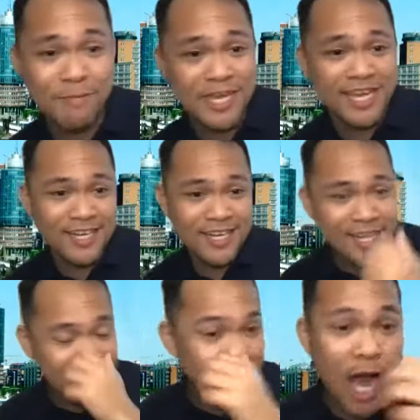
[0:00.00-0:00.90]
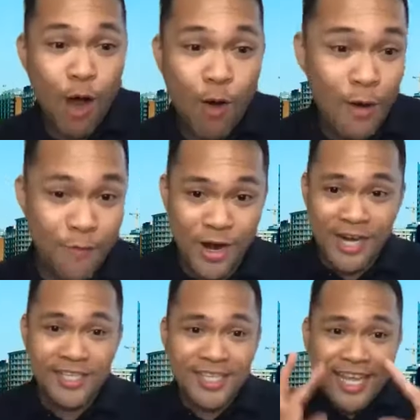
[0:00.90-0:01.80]
I mean, our
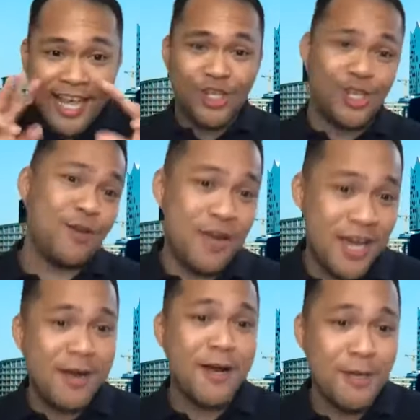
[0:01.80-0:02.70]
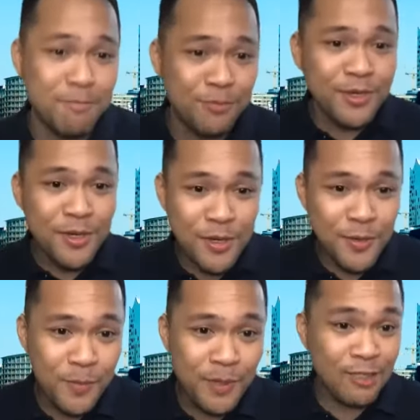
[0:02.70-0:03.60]
first session um,
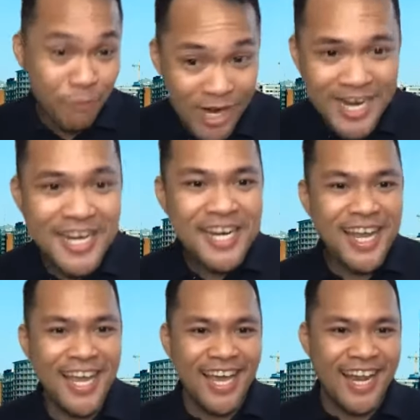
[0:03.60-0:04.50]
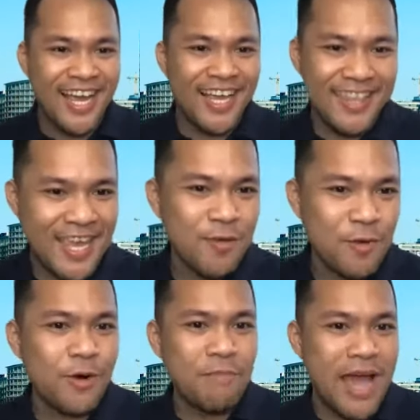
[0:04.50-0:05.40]
mm-hmm. was fun, and I think
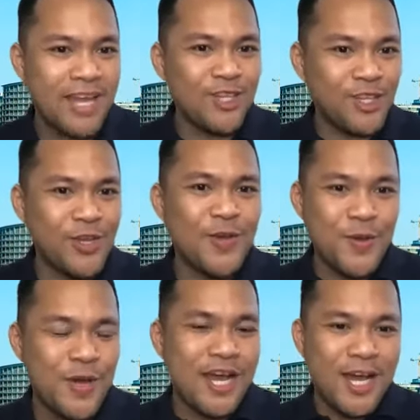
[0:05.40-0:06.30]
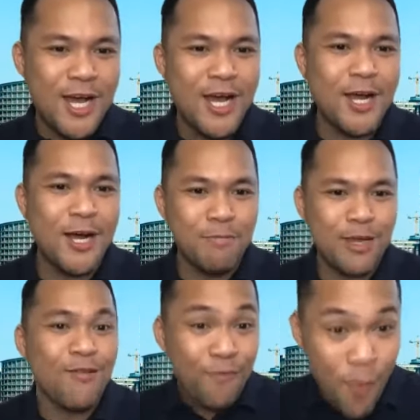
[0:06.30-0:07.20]
we were managed to
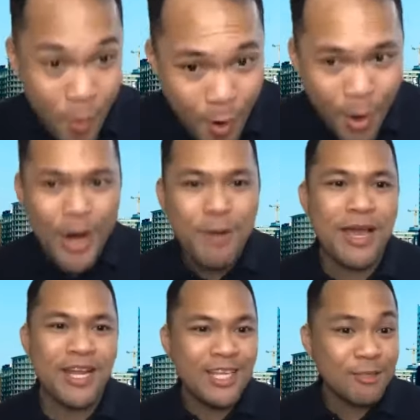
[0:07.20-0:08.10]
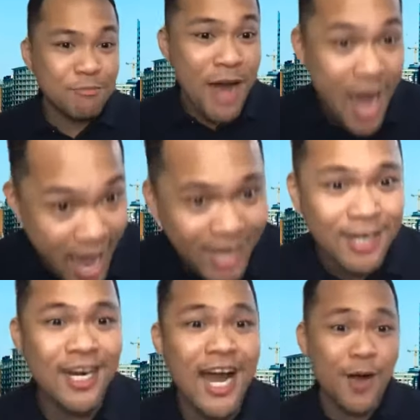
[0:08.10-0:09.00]
um, inform and
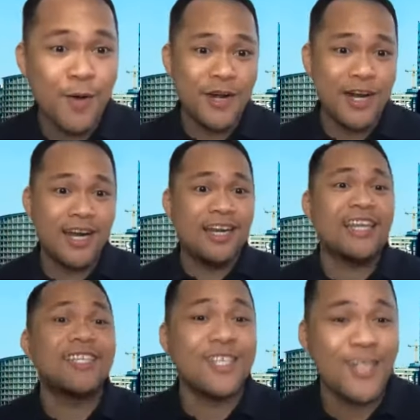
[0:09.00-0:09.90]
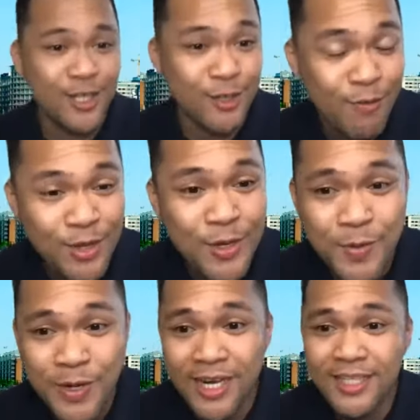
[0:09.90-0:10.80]
inspire our listeners or
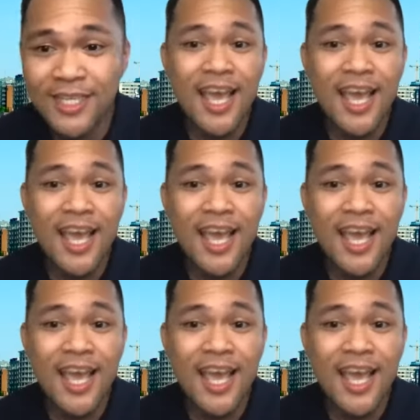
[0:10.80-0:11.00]
viewers.